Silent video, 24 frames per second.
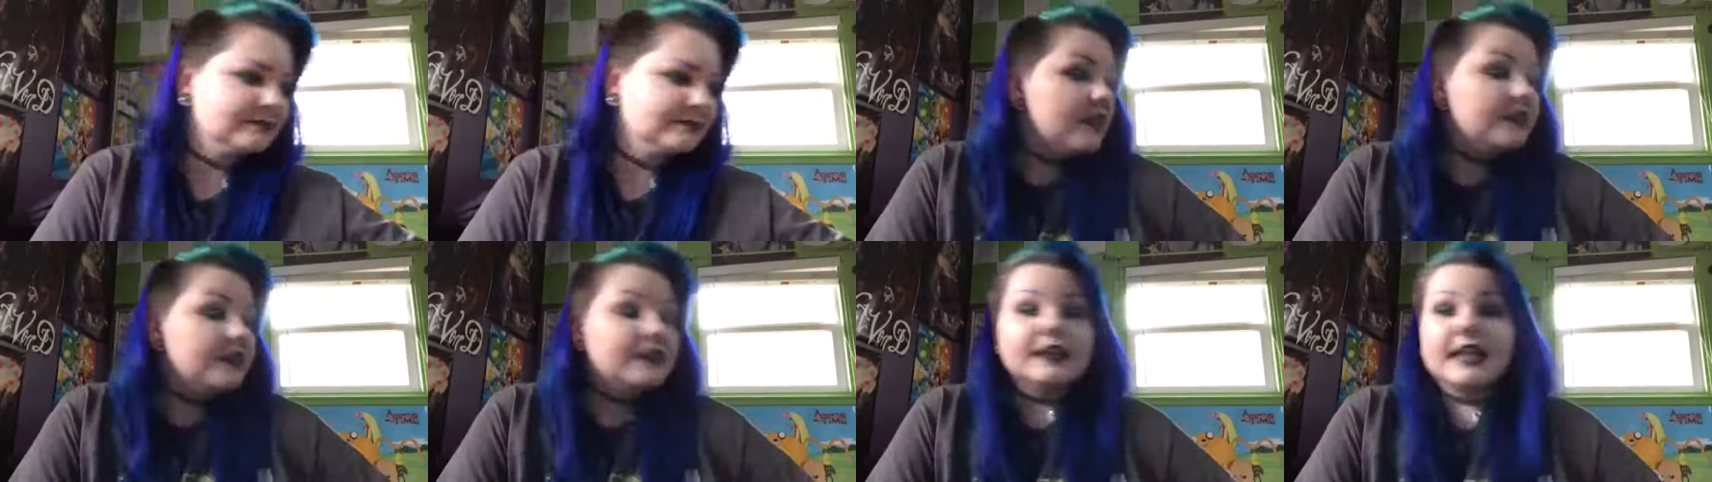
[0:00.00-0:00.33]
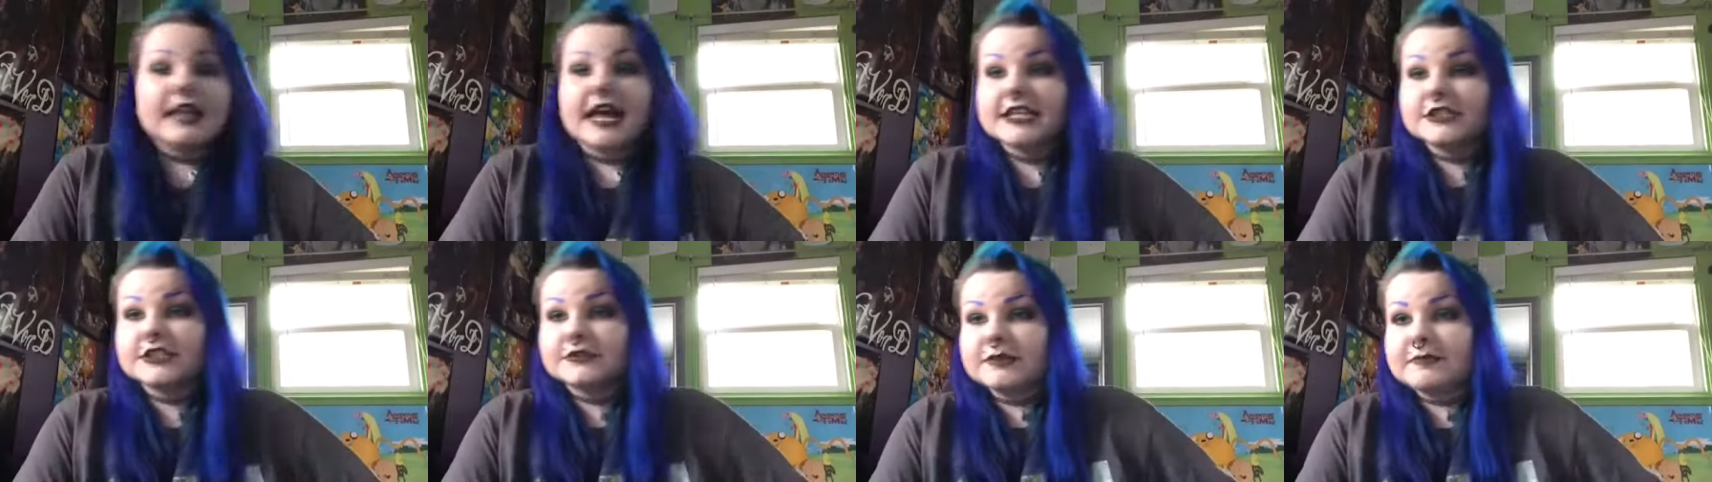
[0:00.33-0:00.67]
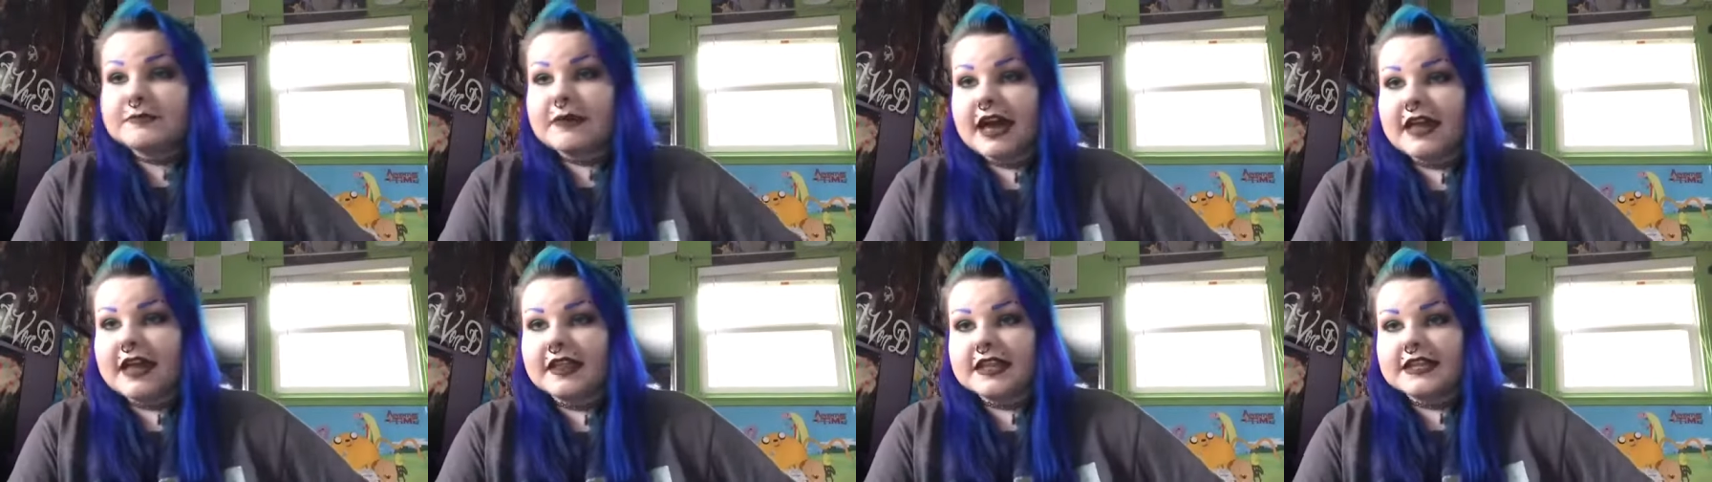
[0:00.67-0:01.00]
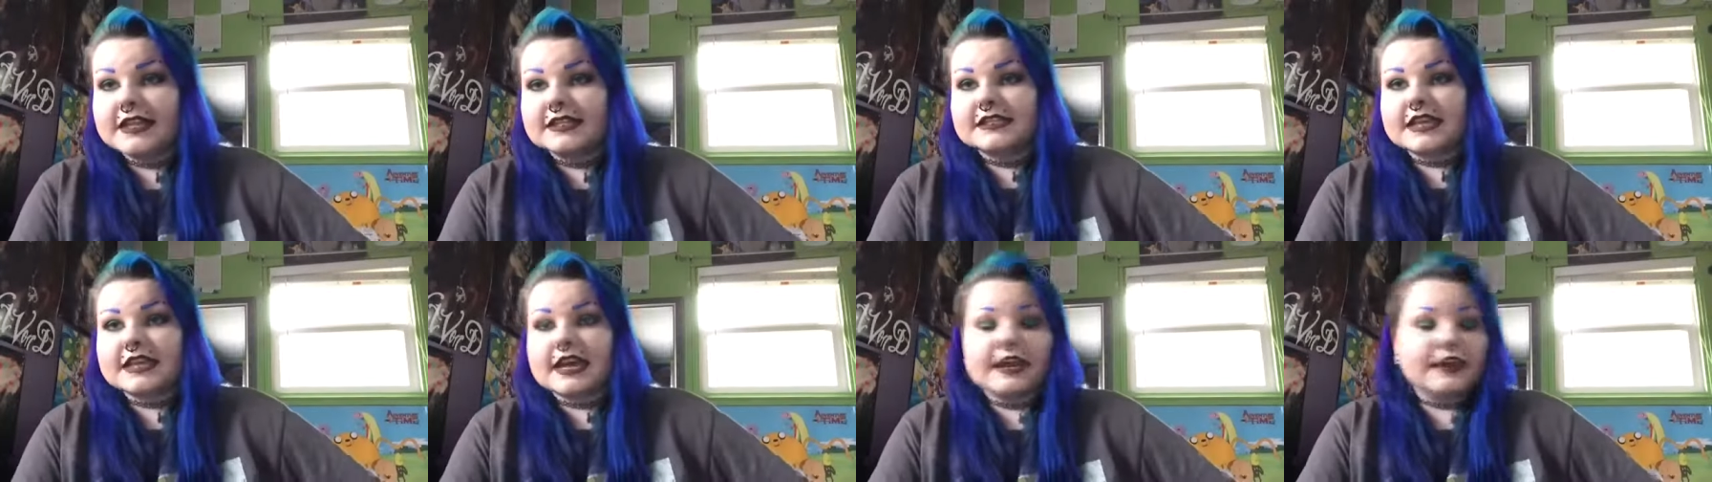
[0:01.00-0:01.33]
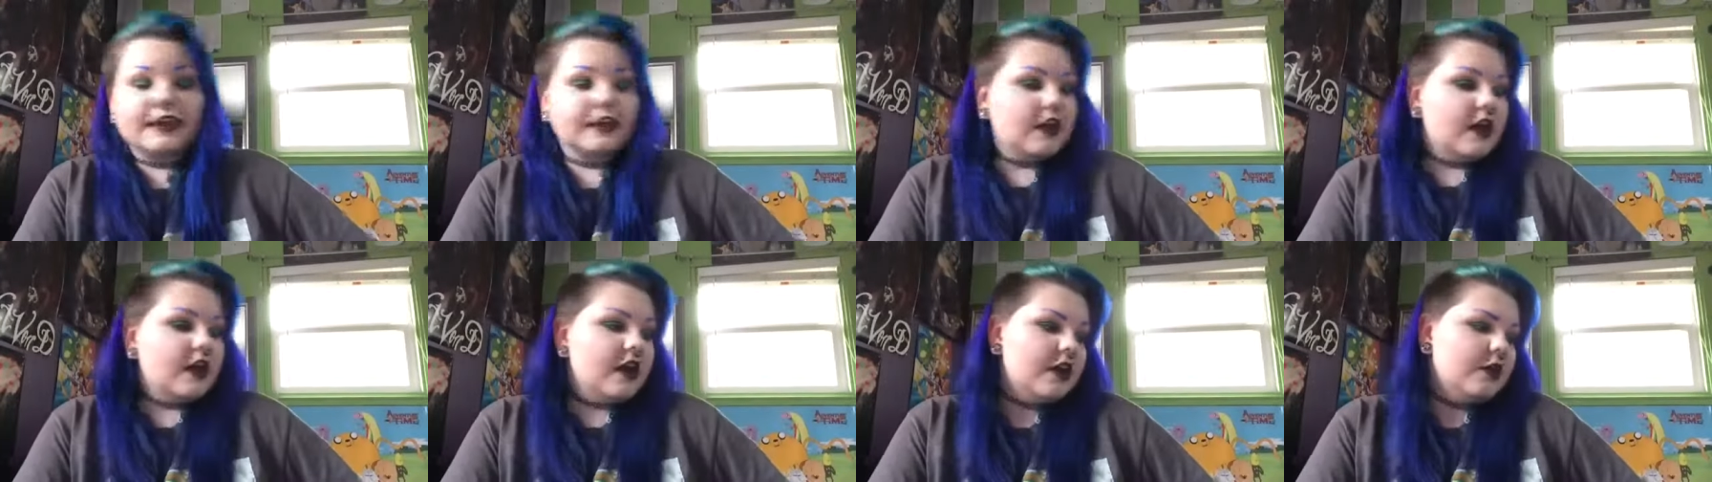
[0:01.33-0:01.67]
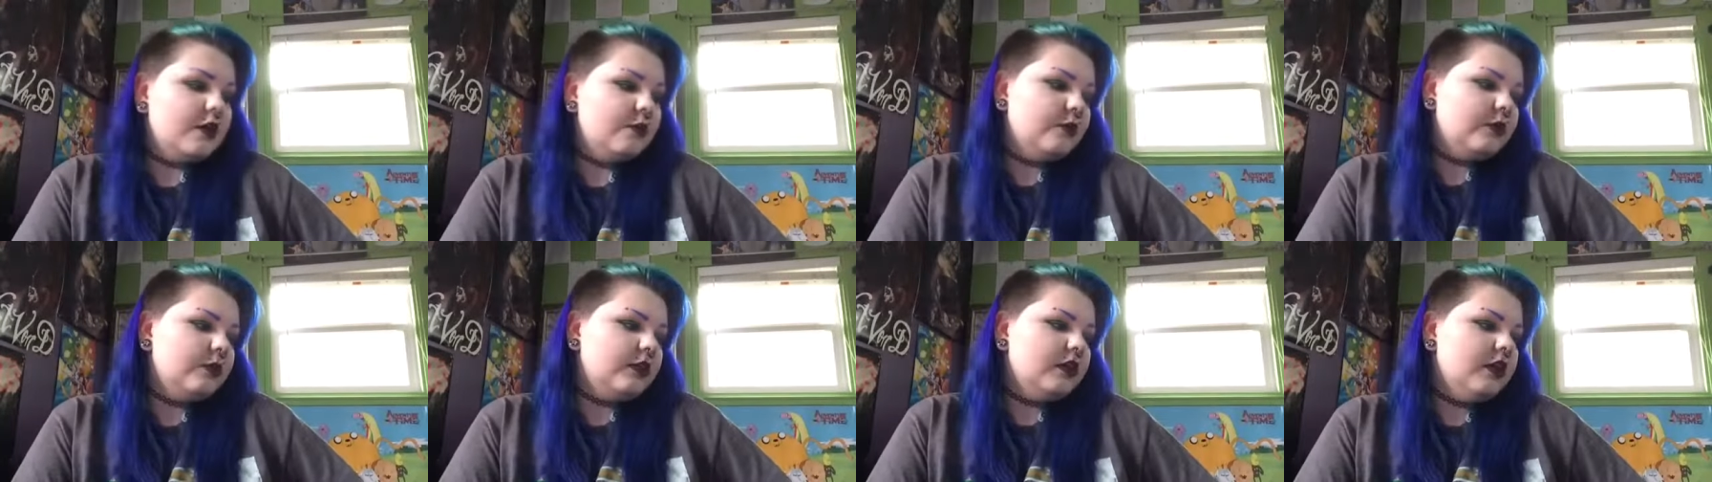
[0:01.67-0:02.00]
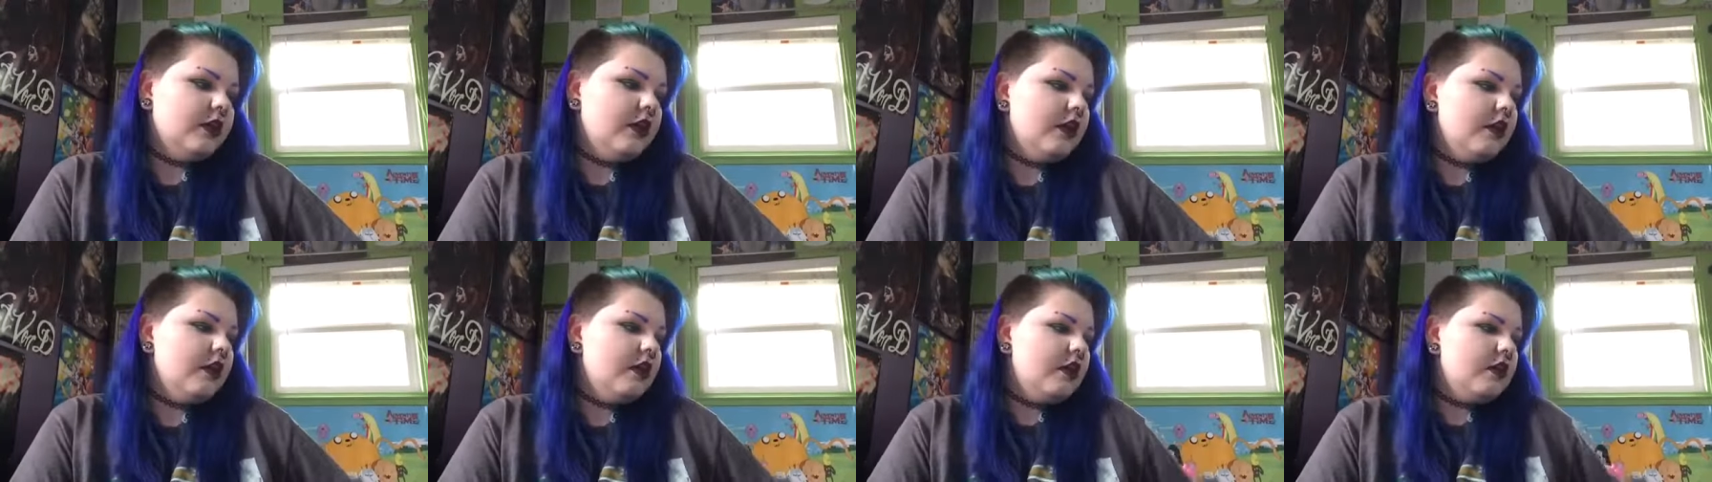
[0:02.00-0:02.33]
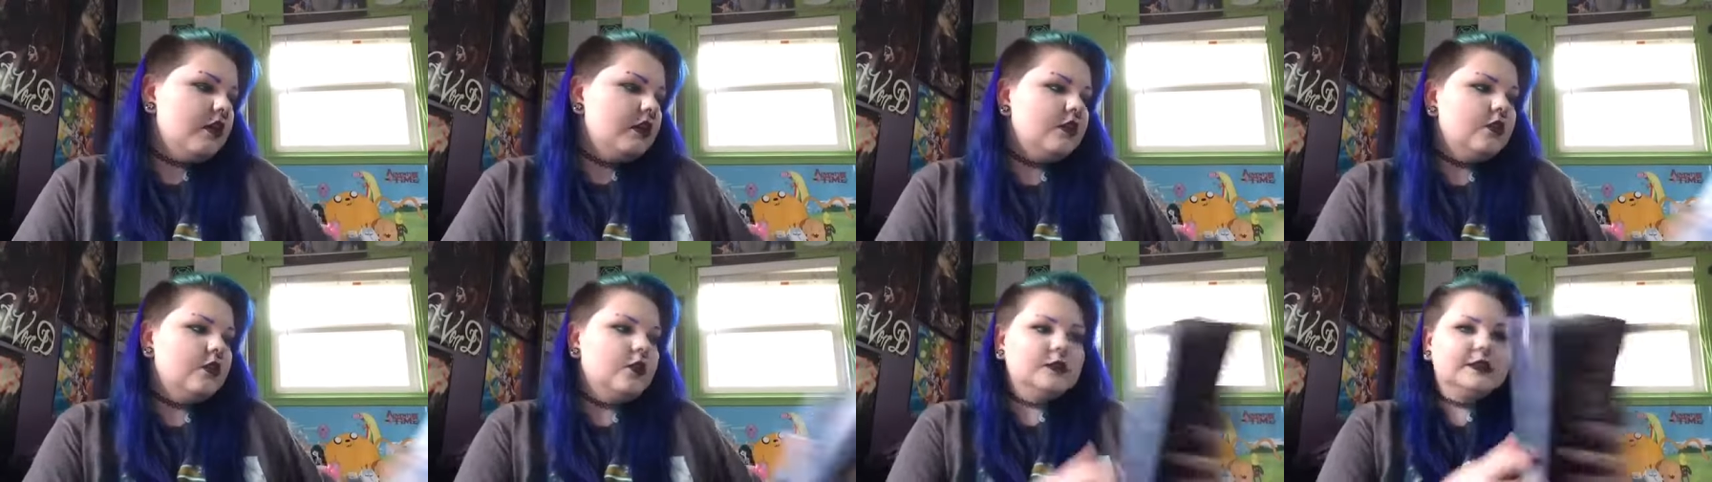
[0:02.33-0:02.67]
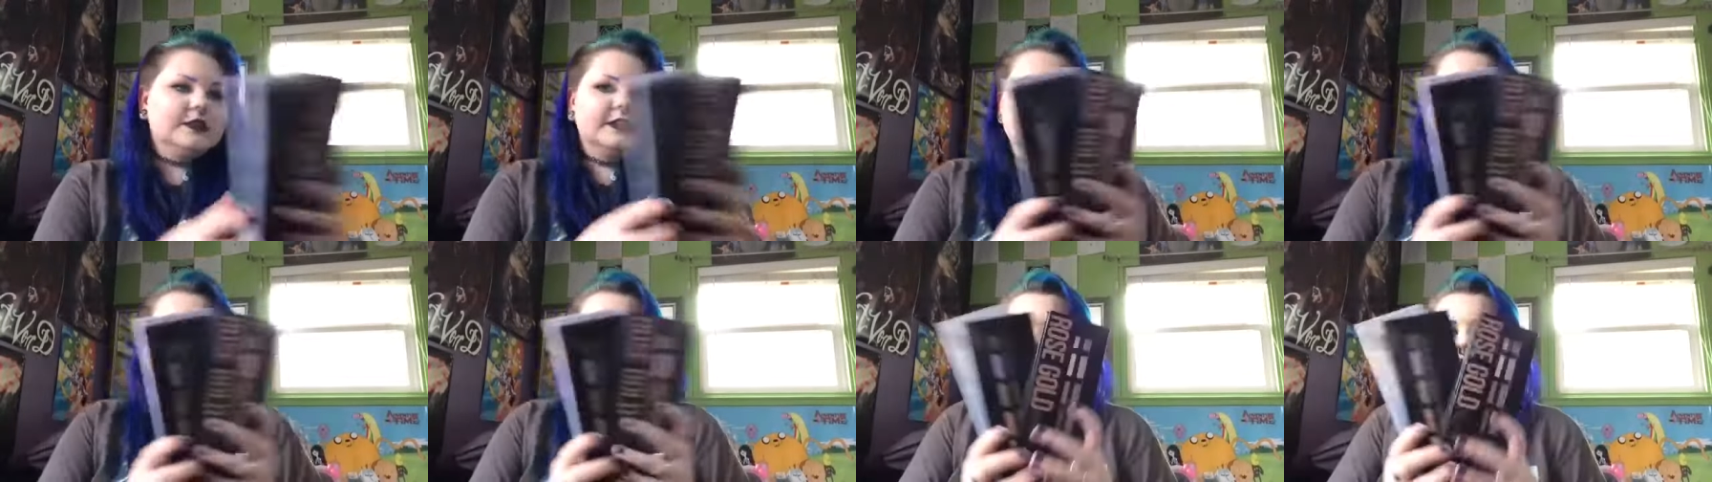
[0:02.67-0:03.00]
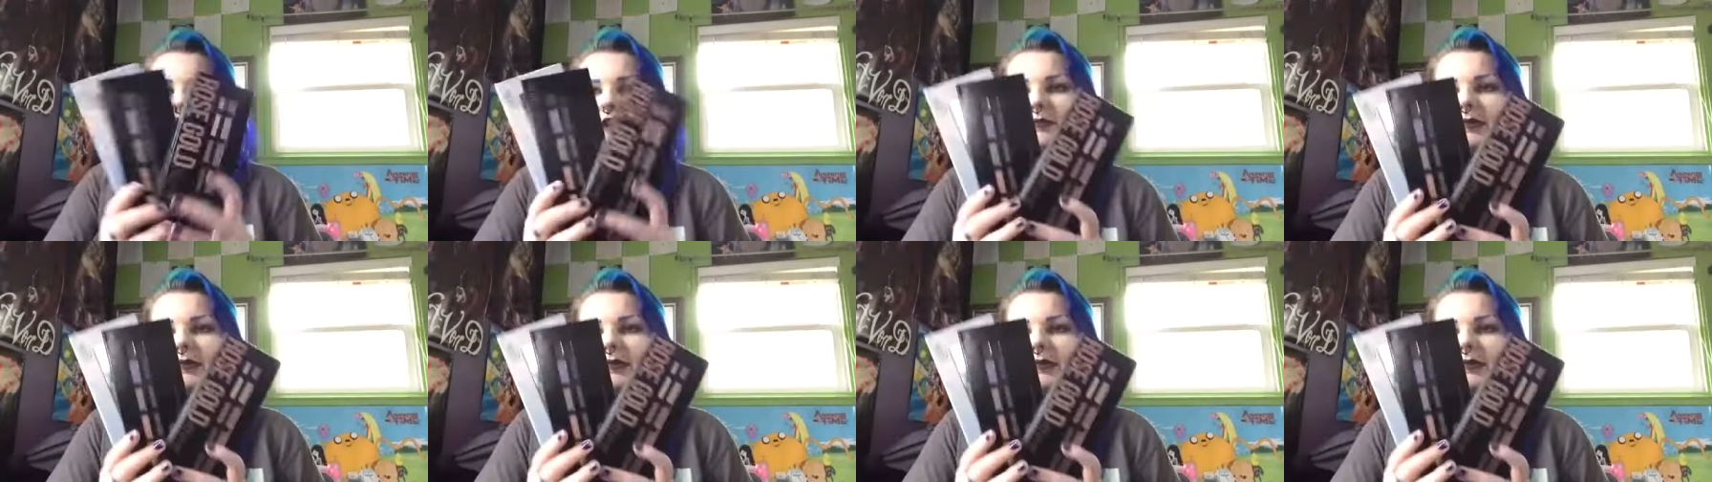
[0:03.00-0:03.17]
The last 3 palettes I got were all Ulta